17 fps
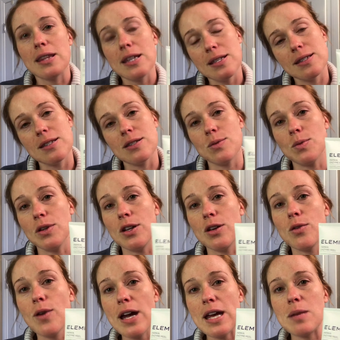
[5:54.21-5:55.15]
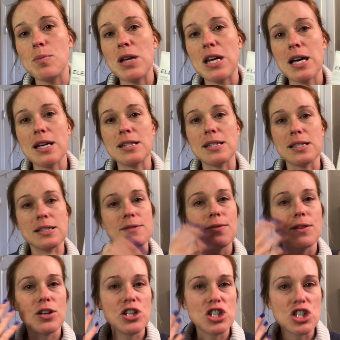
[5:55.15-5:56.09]
this is really great because it's
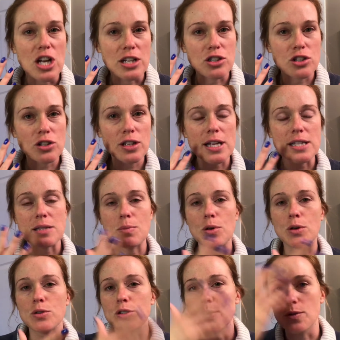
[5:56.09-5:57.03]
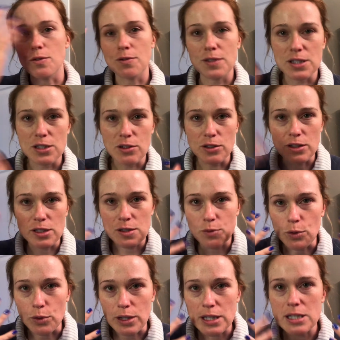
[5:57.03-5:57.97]
very gentle as opposed to a physical
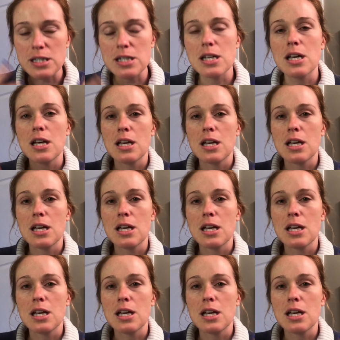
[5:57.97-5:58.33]
exfoliant